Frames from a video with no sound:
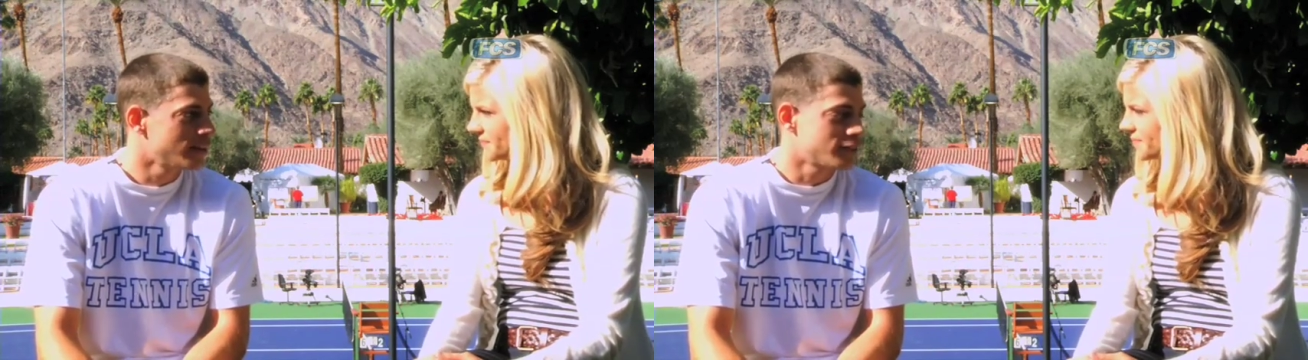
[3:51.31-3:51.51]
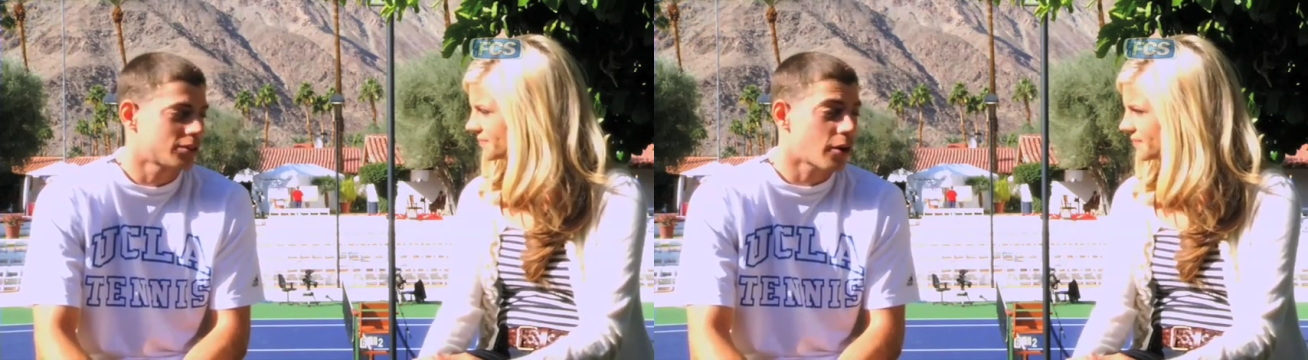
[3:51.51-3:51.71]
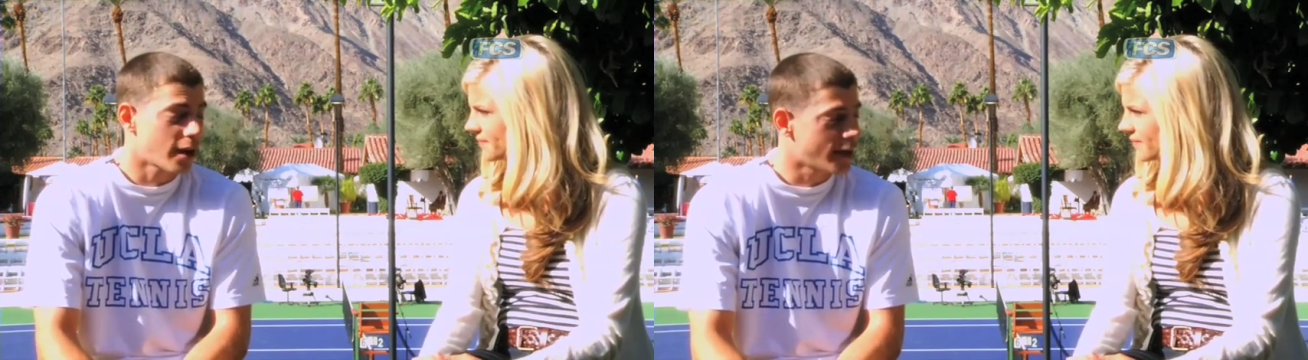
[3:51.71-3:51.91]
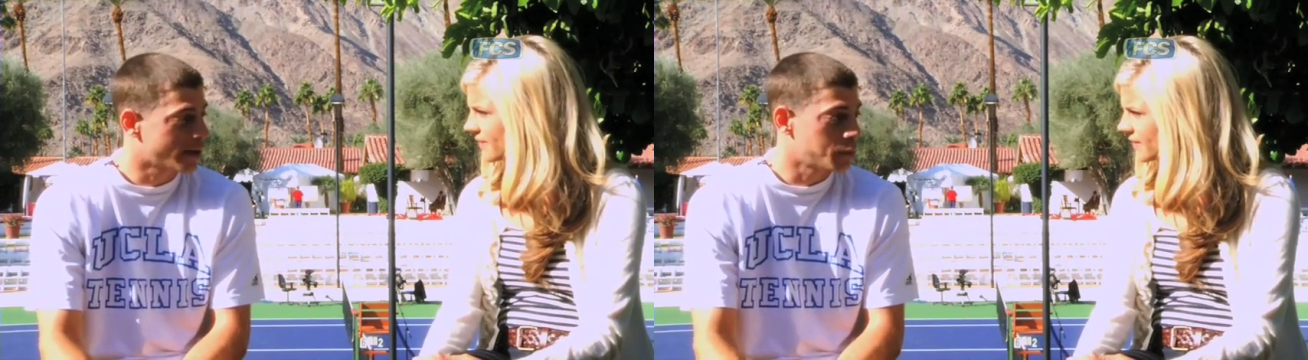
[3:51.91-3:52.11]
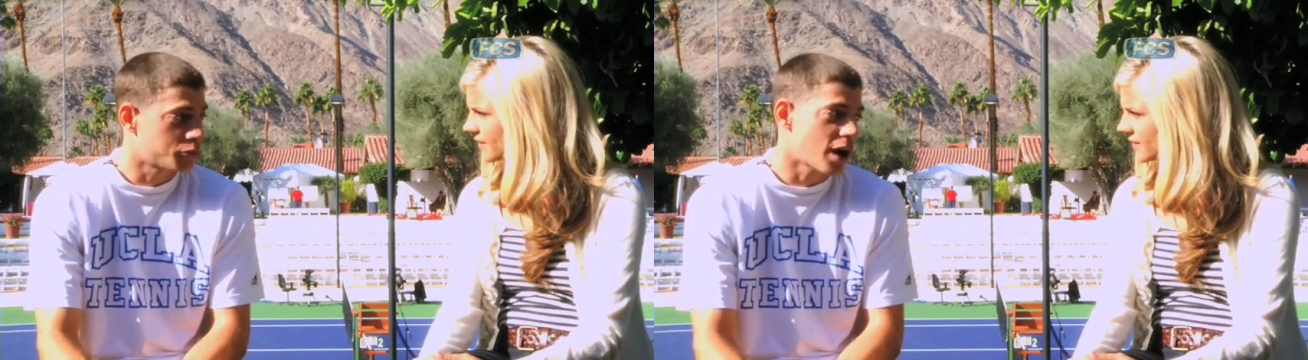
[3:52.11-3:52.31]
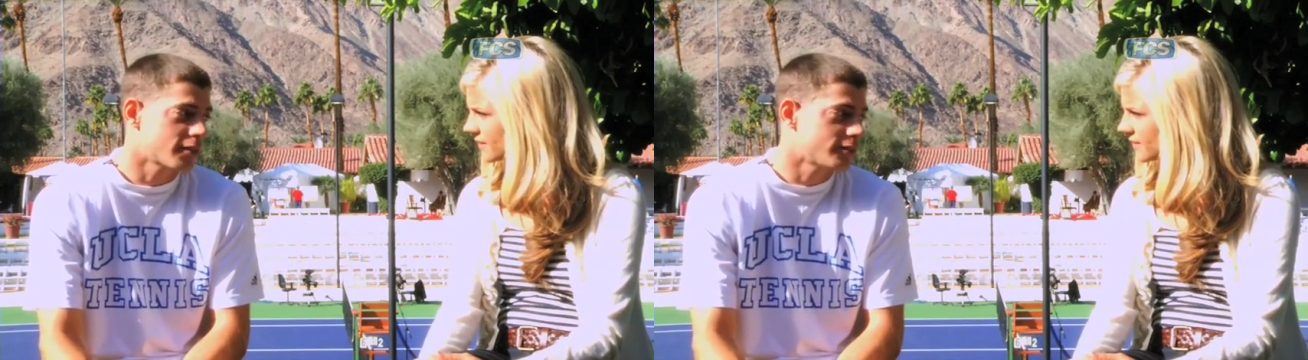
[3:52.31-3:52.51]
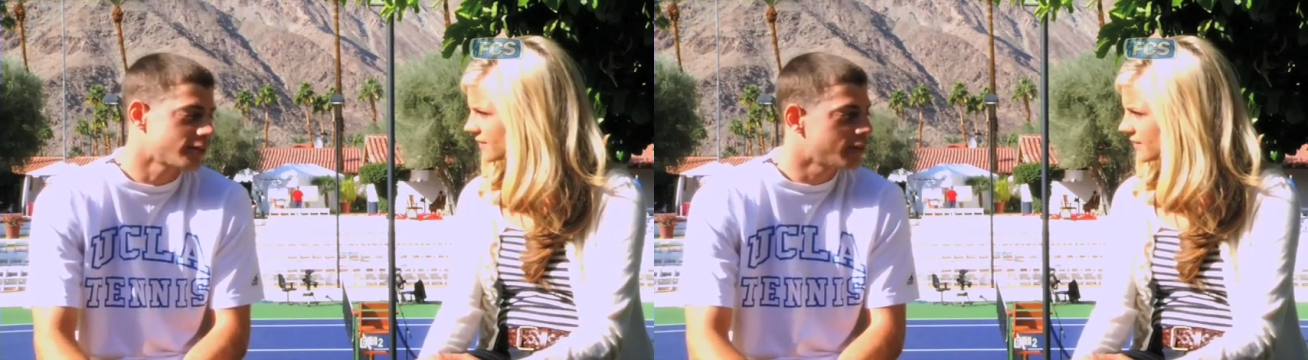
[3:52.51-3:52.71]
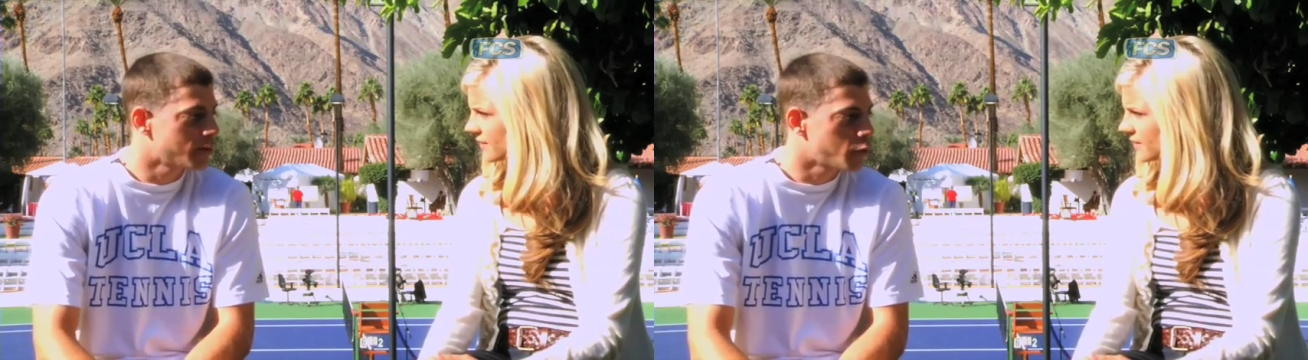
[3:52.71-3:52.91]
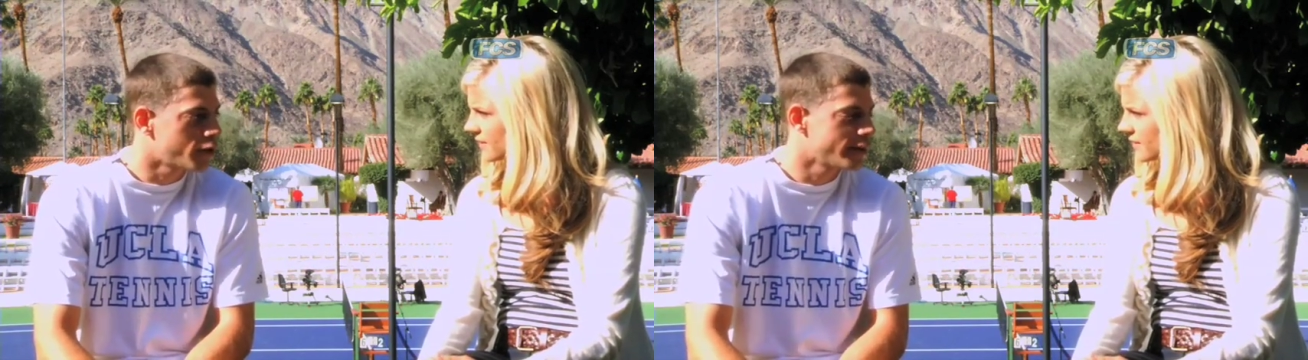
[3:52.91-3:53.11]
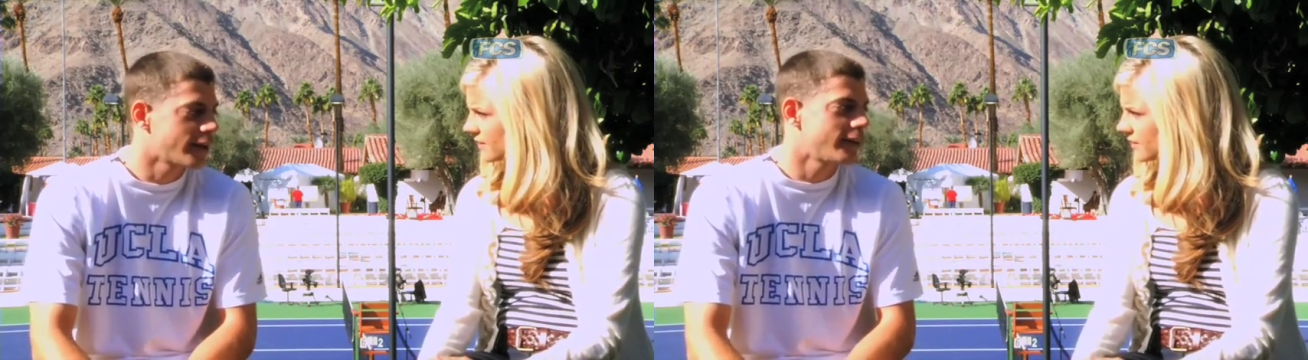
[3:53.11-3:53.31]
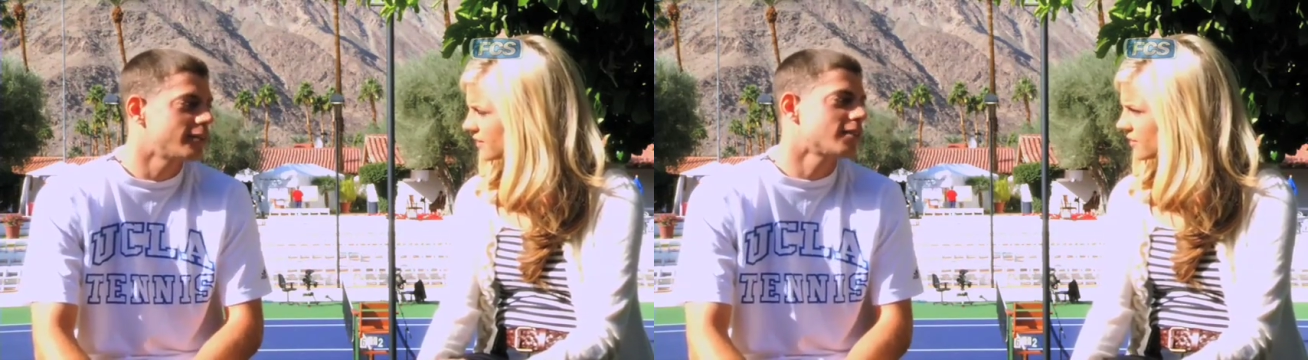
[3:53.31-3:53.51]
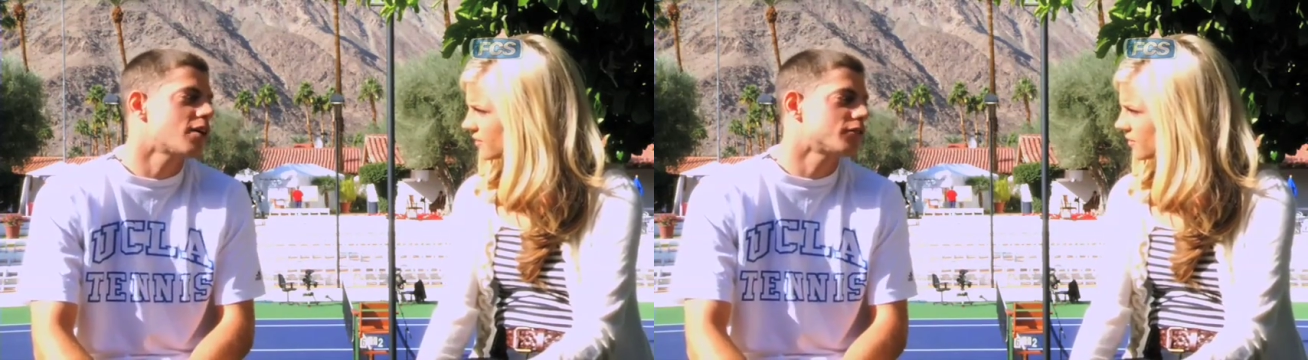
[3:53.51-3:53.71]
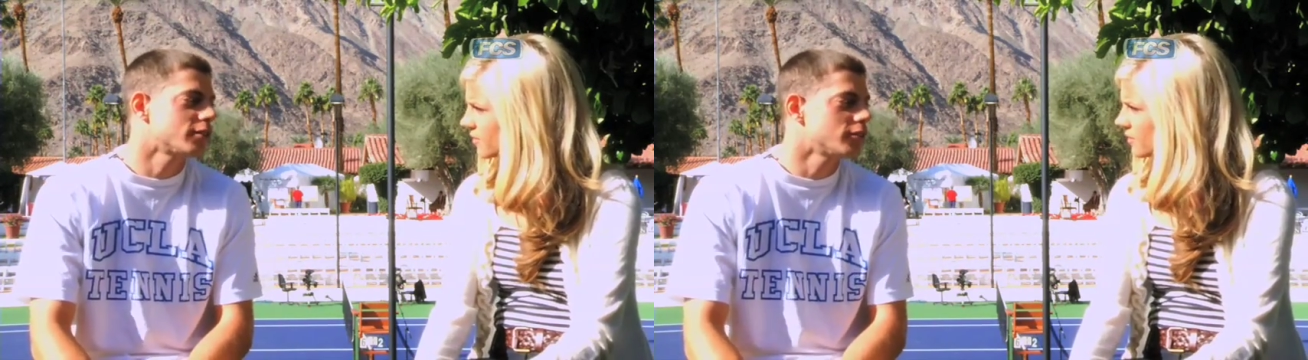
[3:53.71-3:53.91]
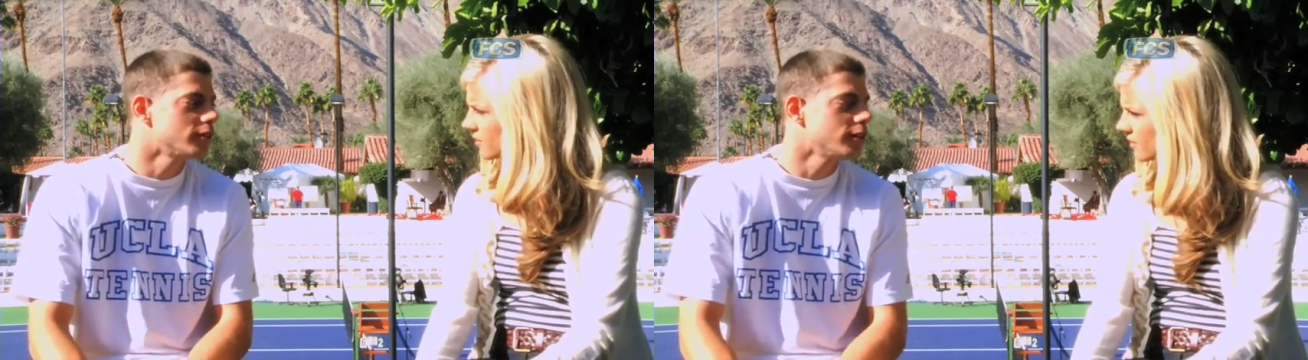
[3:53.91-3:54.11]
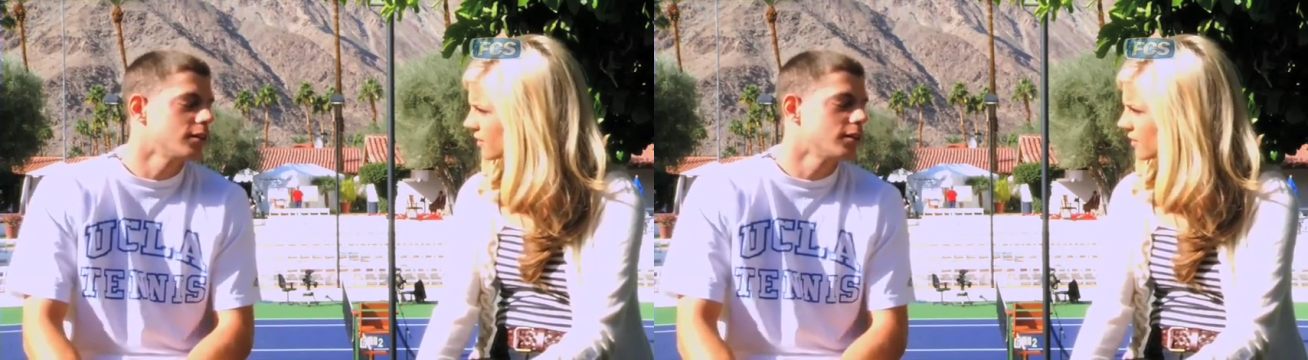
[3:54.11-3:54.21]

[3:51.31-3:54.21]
So I can practice in the morning and in the afternoon.